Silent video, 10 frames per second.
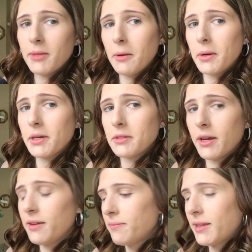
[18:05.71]
that works,
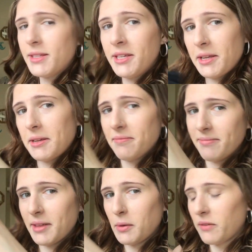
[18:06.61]
right? That's like
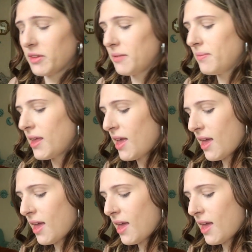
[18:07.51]
equivalent.